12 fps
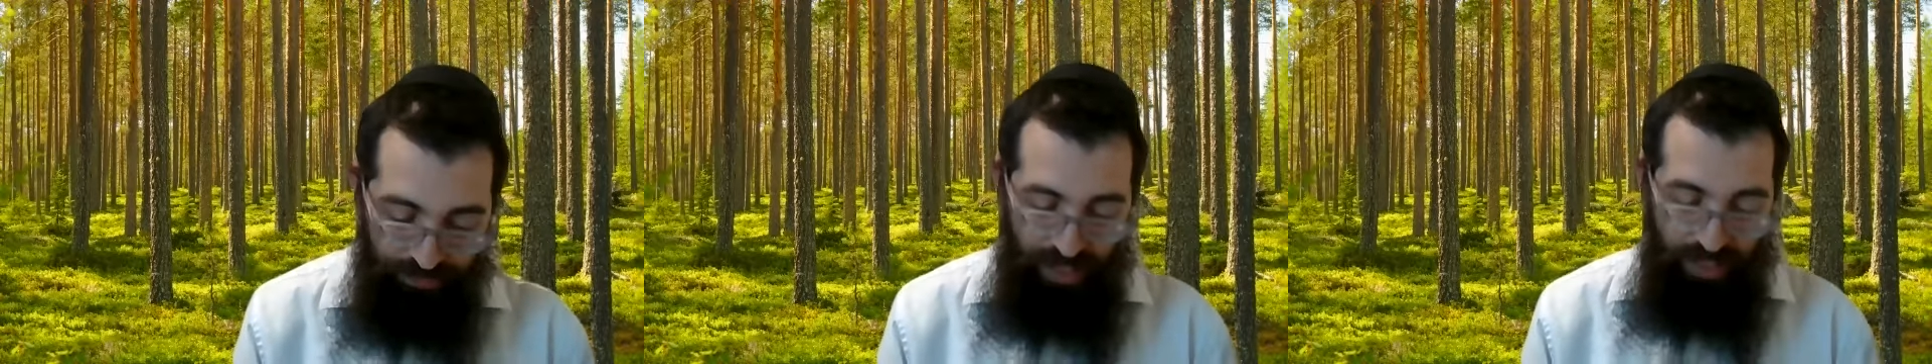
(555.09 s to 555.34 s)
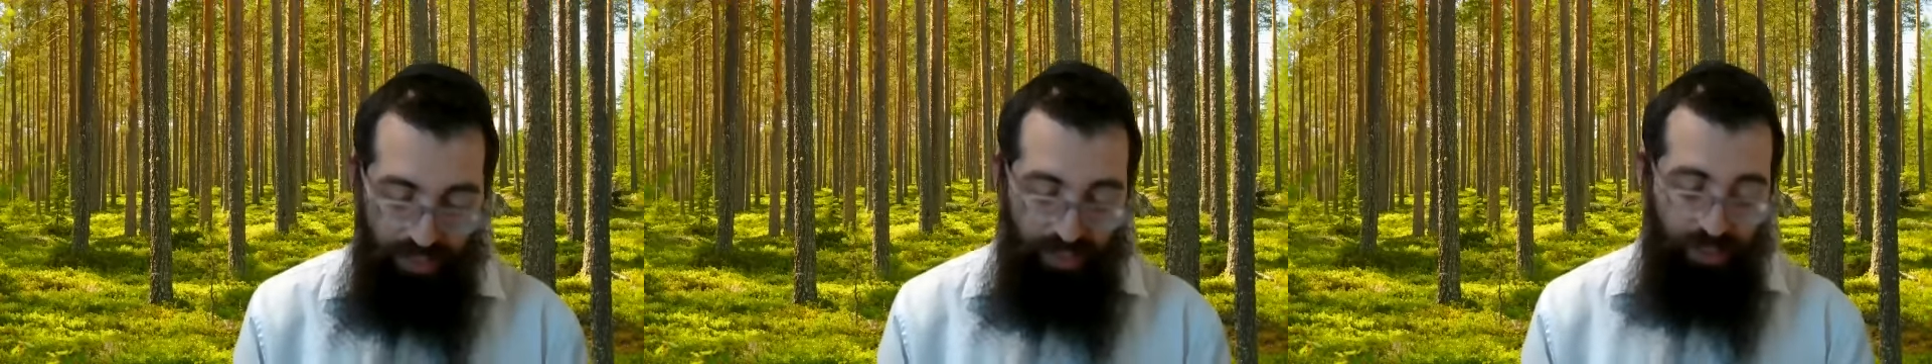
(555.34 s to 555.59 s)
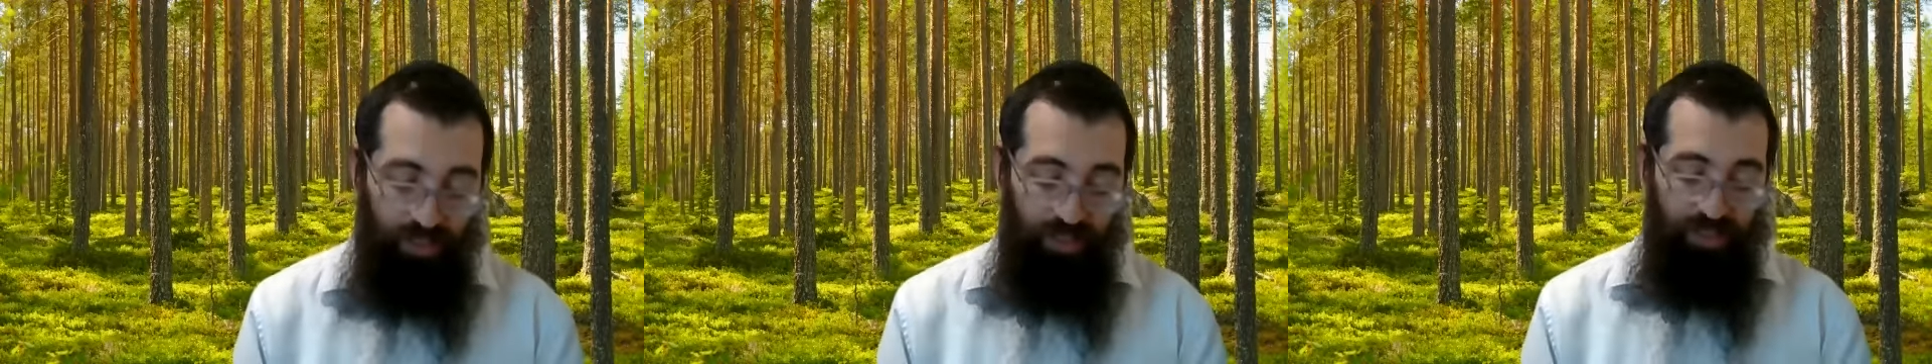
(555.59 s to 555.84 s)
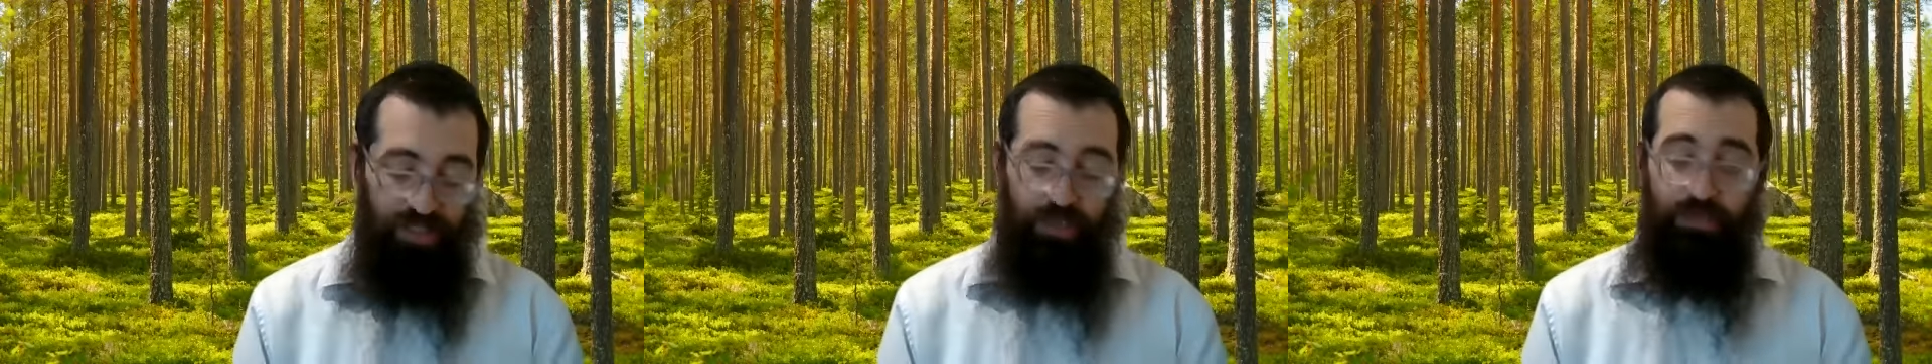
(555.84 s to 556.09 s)

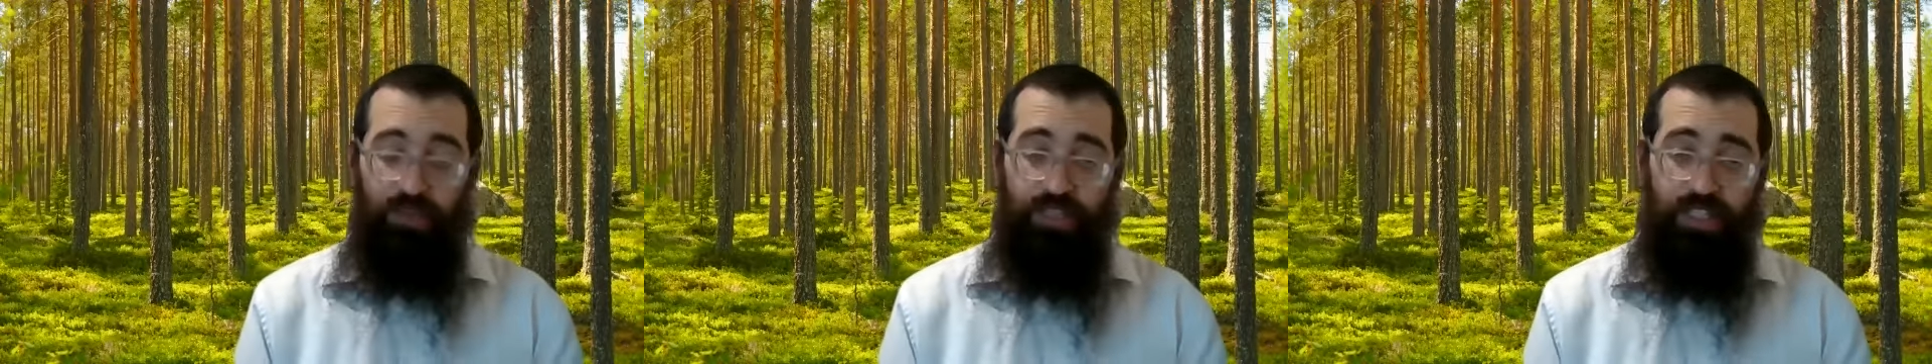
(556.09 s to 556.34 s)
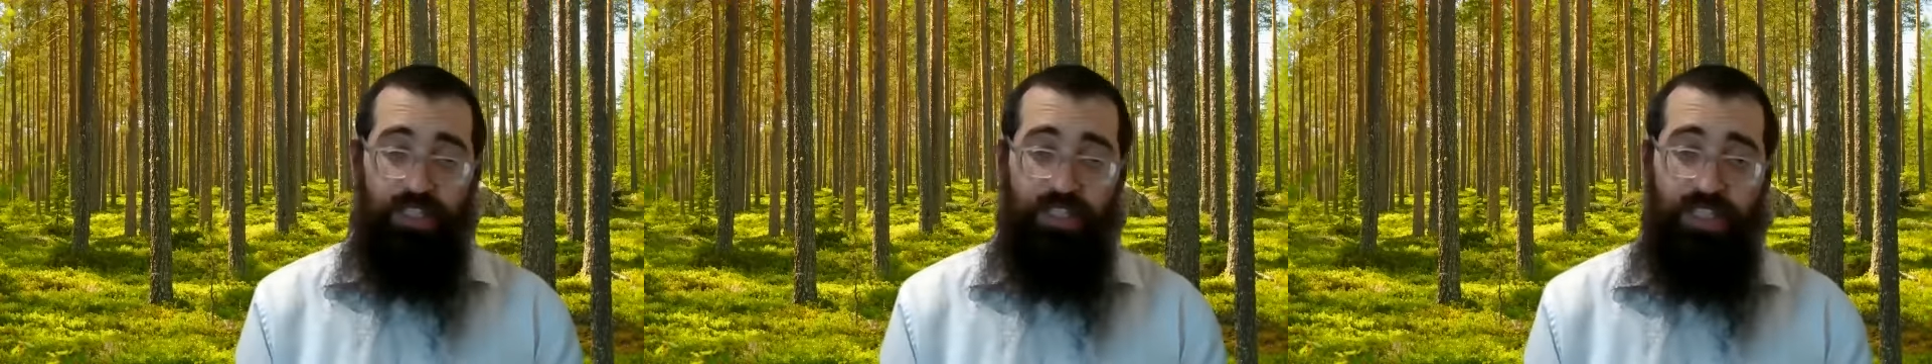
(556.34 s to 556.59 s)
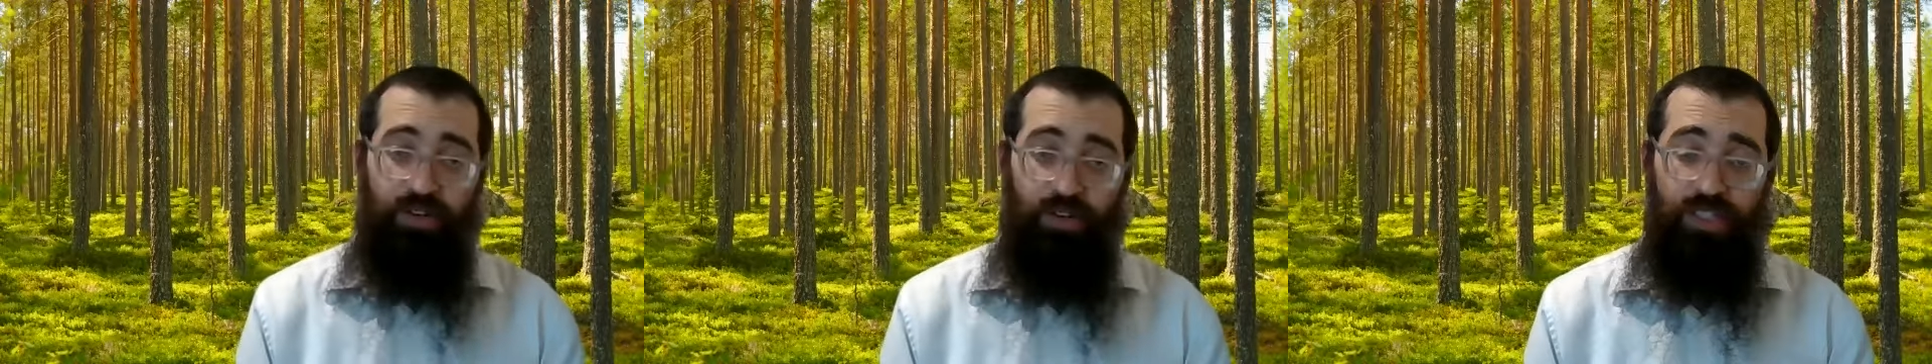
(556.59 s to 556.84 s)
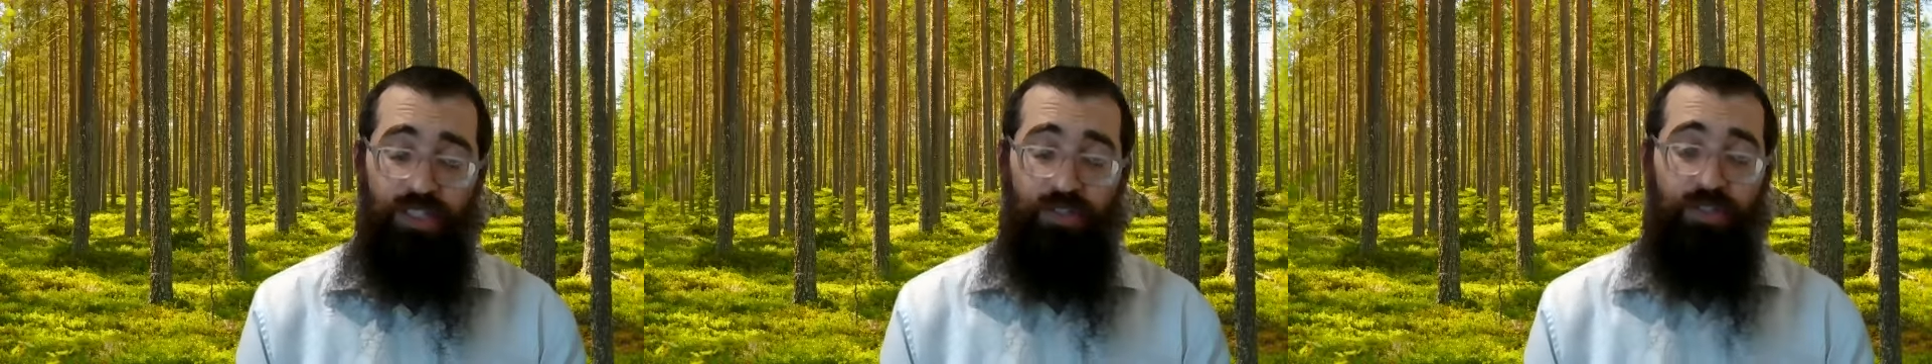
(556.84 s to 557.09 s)
And someone who didn't sin,
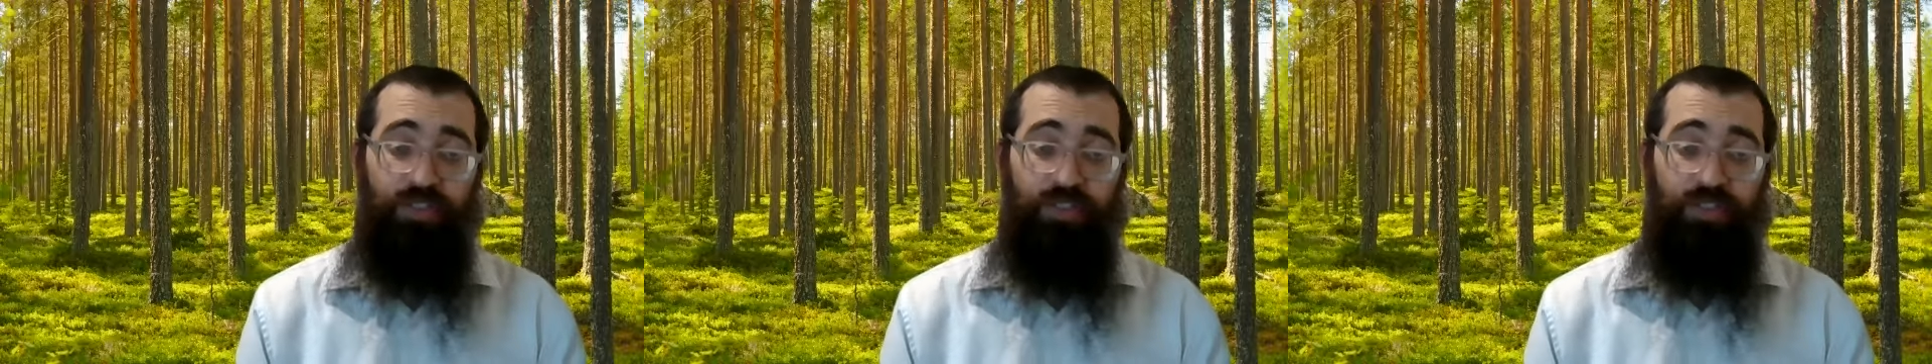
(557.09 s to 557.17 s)
also